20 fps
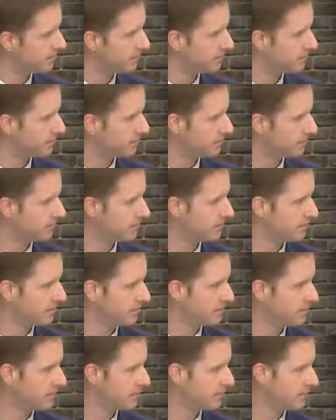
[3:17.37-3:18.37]

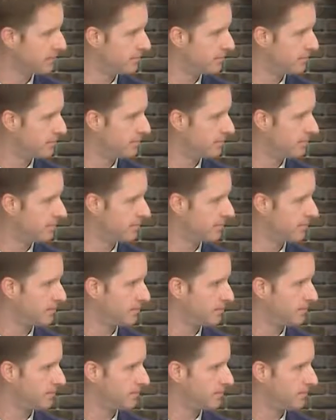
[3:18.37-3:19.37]

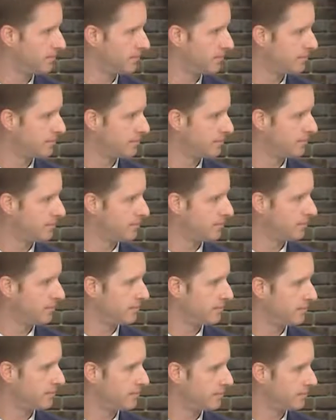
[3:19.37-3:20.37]

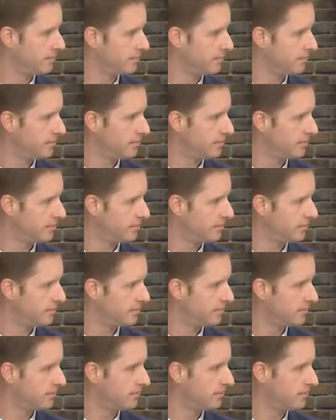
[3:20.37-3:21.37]

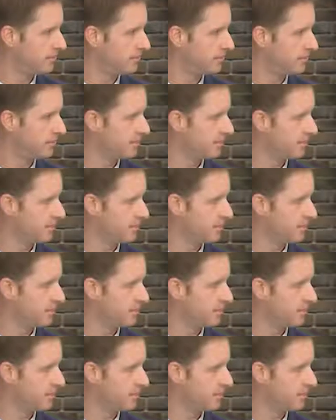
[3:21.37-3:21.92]
No words are spoken by the person on screen.